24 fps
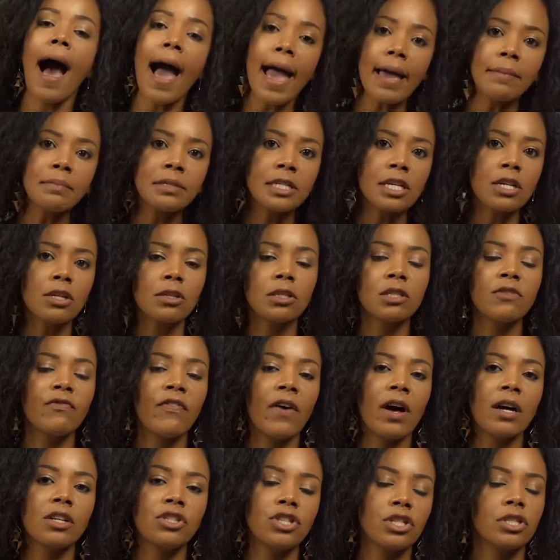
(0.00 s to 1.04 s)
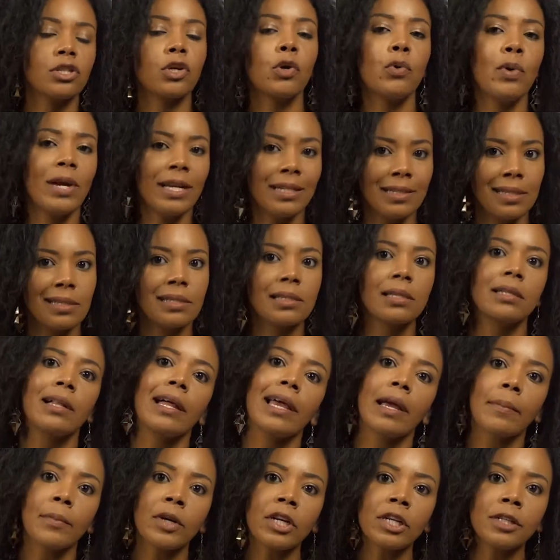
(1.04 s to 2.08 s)
I am single as fuck, just a quick
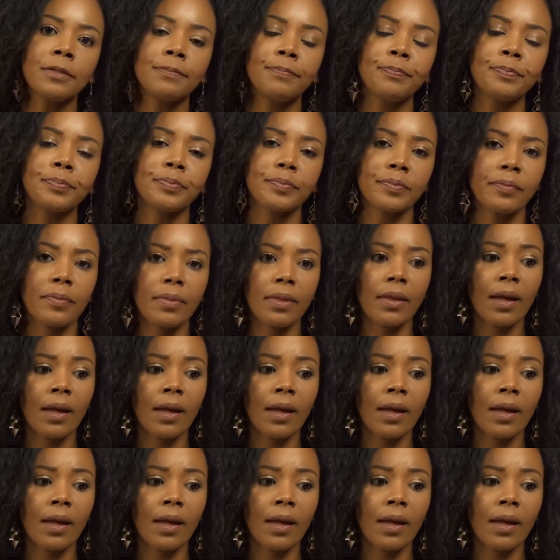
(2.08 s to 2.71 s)
disclaimer.